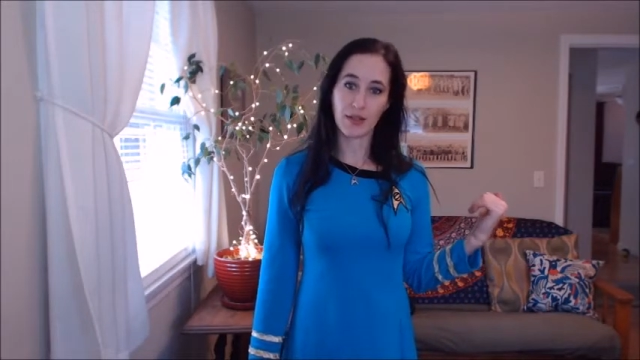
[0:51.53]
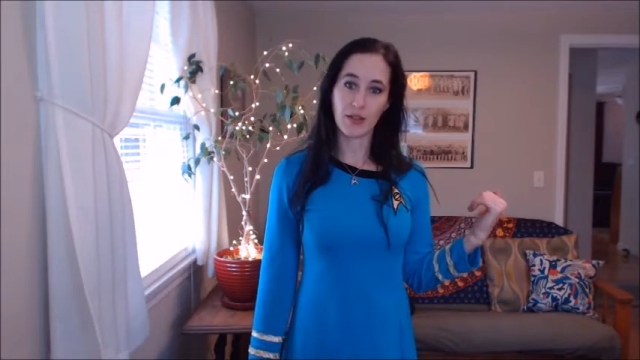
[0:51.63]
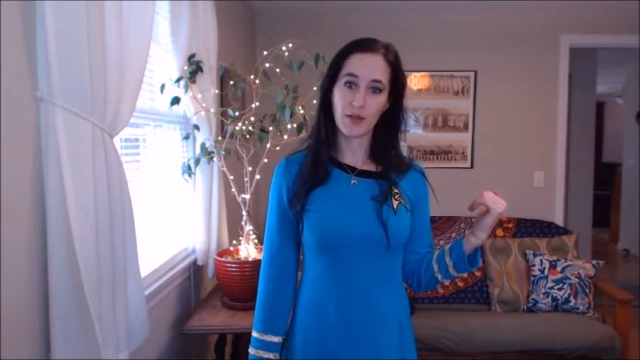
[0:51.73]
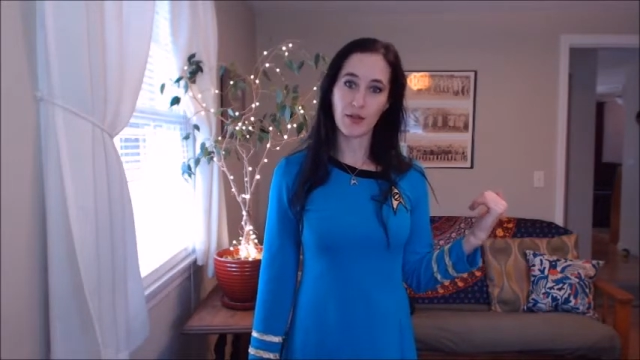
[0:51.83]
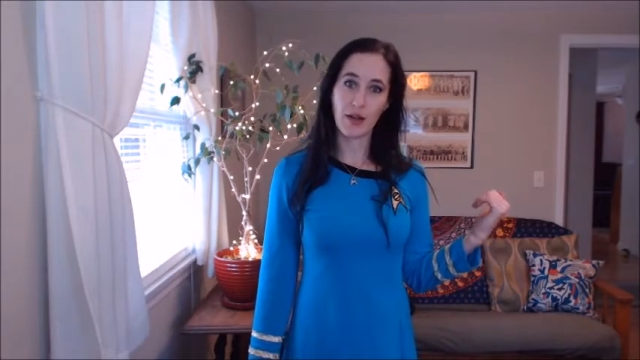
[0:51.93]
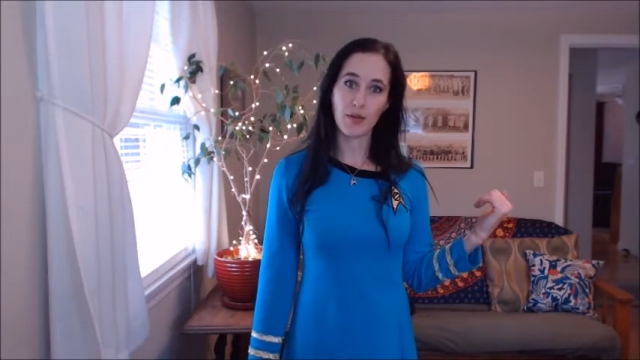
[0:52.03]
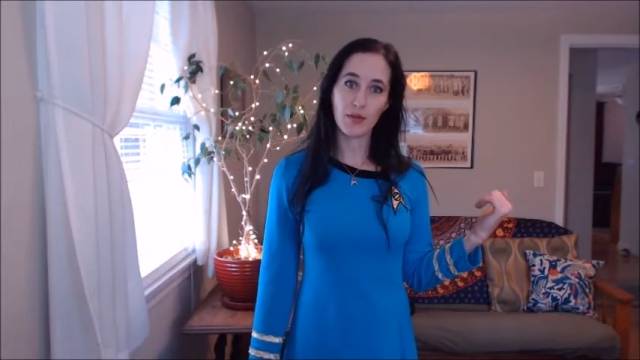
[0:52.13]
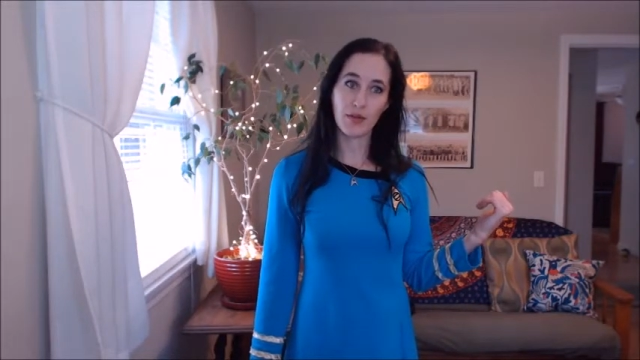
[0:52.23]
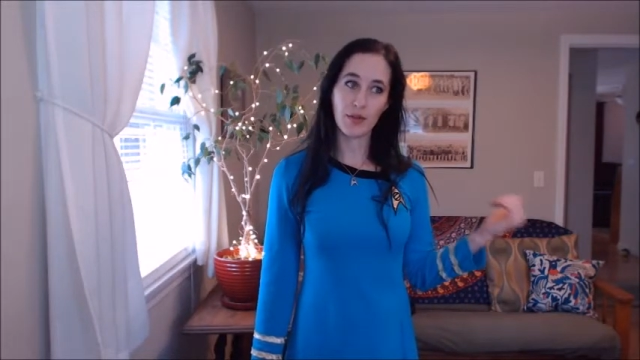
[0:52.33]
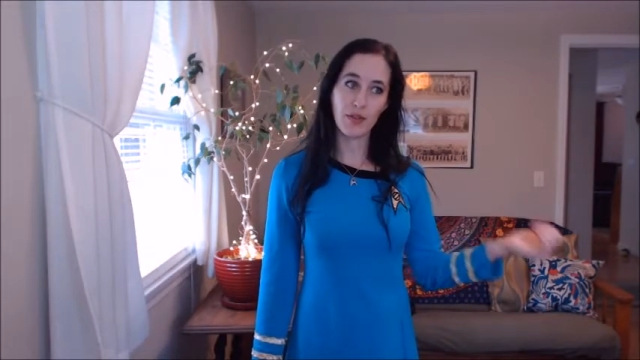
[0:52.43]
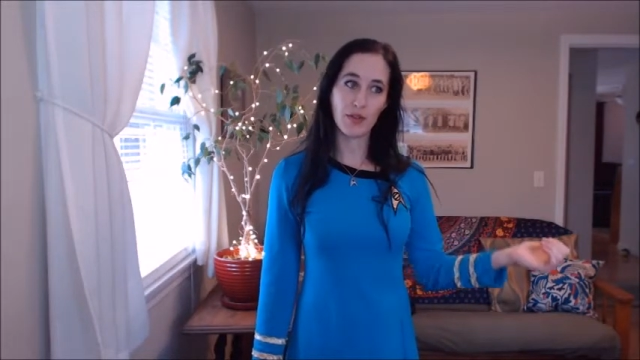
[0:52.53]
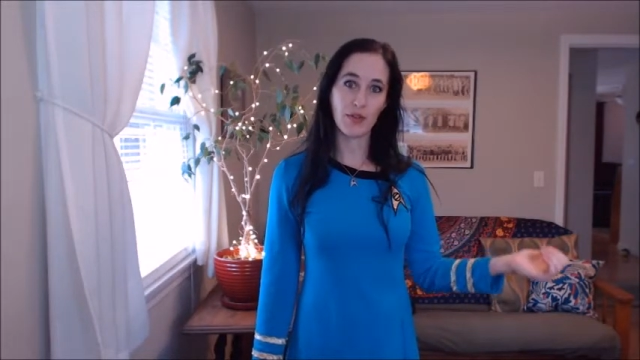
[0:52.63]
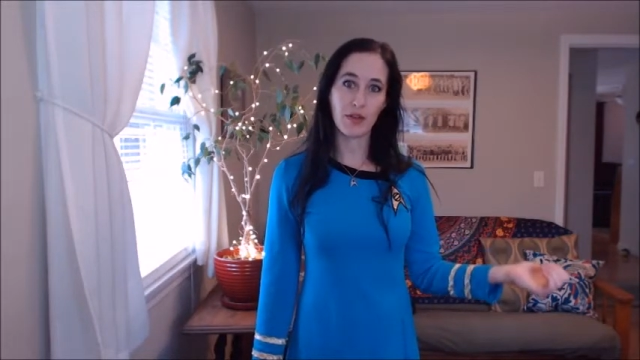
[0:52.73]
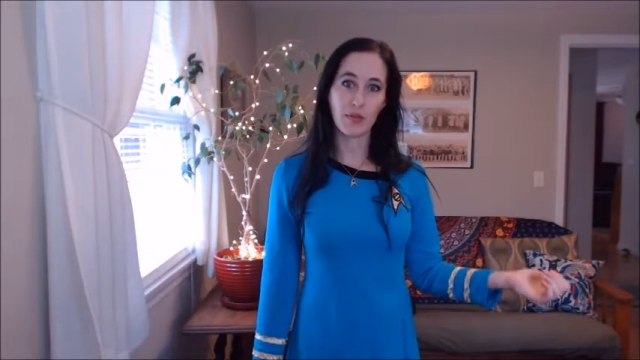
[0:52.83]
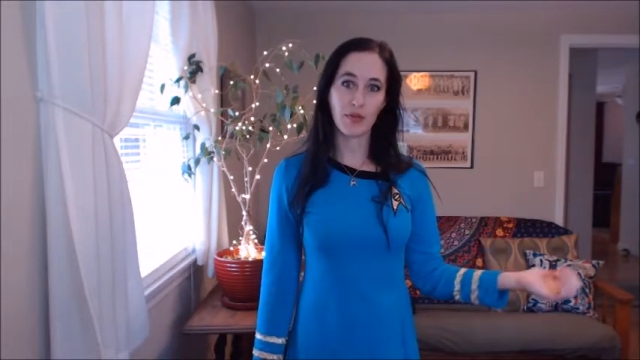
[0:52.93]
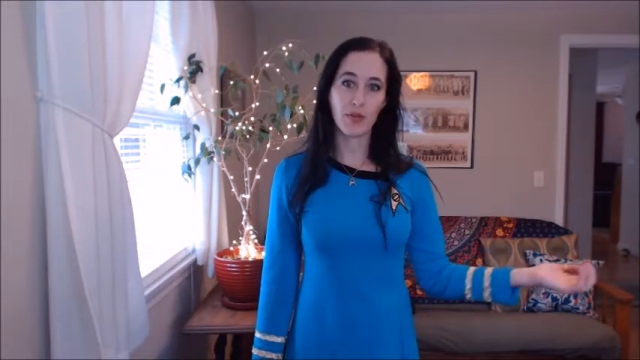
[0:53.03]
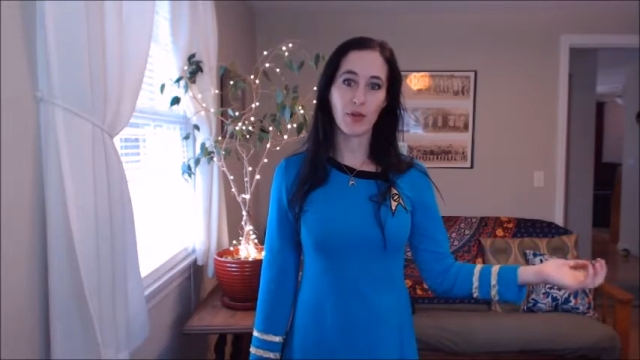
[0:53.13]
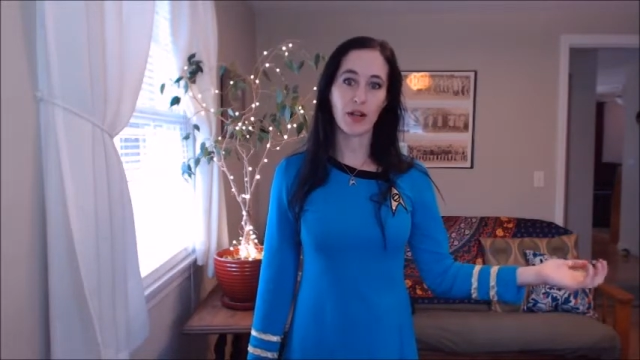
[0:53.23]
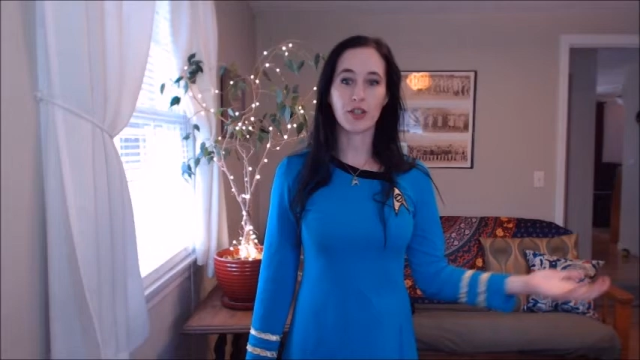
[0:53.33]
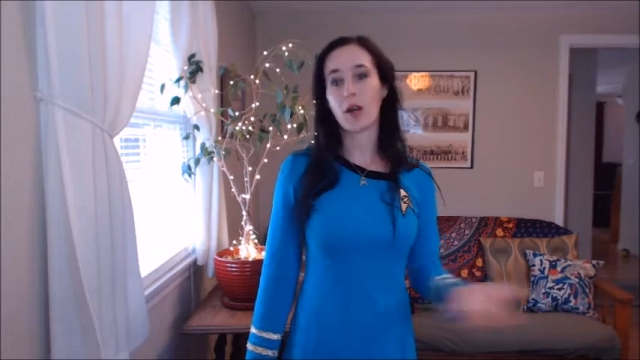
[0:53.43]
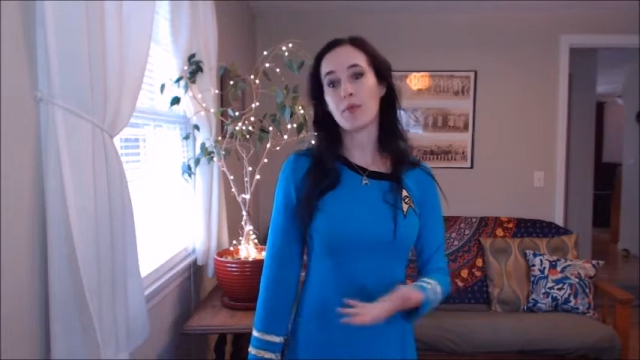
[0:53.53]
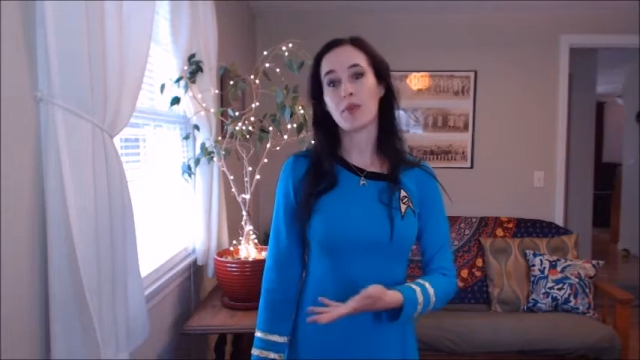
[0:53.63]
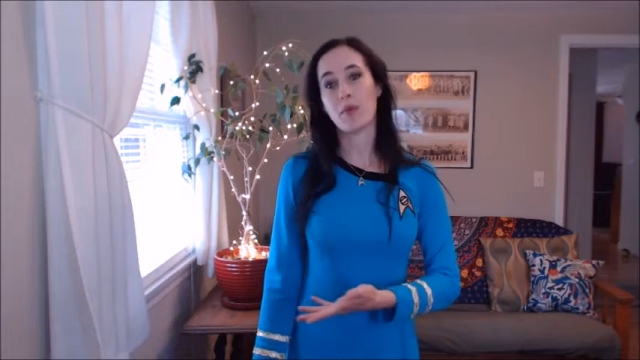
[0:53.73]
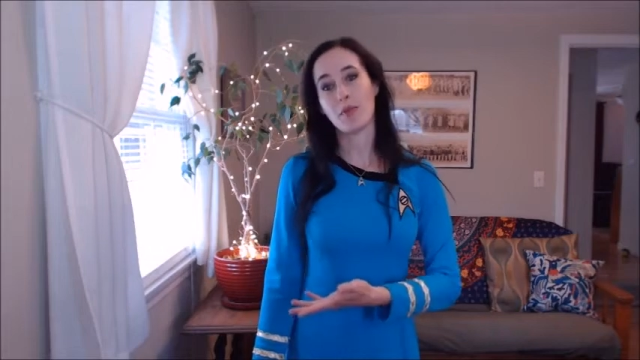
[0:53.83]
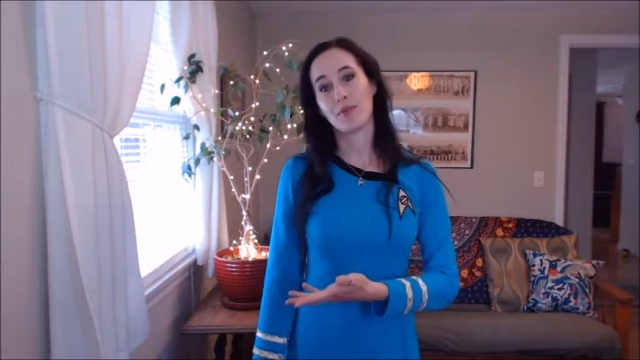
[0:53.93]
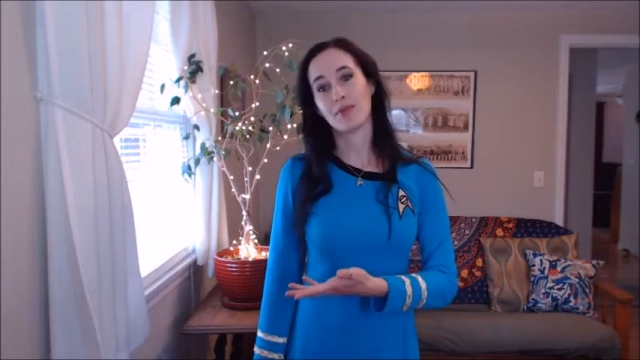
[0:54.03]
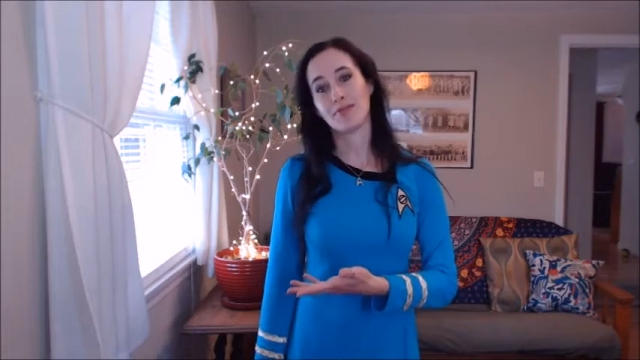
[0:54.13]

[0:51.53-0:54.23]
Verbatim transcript: So I will do reviews of them before I chop them up.